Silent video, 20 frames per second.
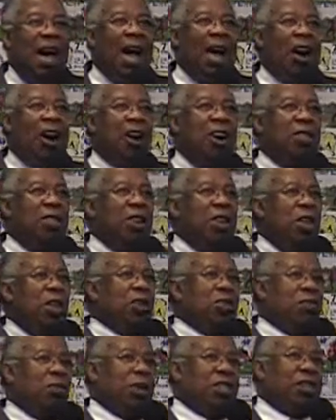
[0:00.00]
I heard on the
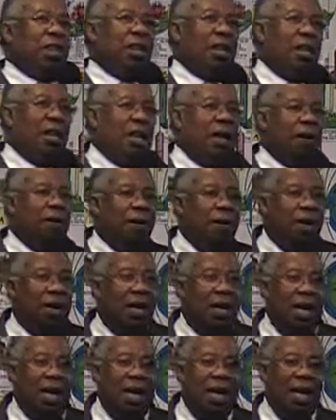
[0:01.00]
news recently,
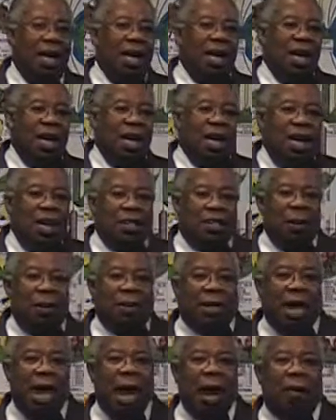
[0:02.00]

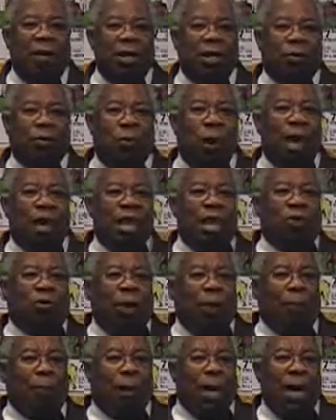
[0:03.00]
some terrorists went
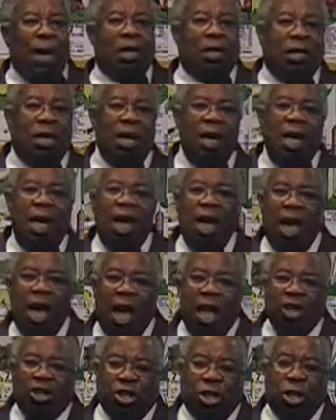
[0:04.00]
into a place
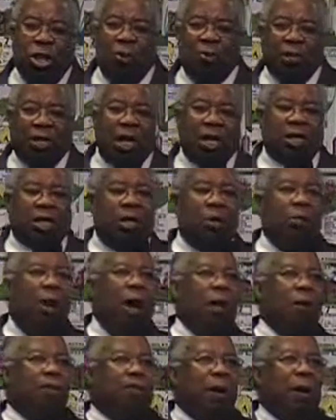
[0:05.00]
and shoot him
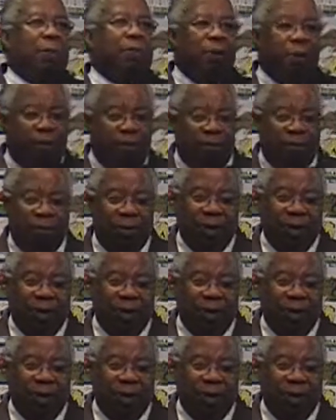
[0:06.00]
sixty-one people.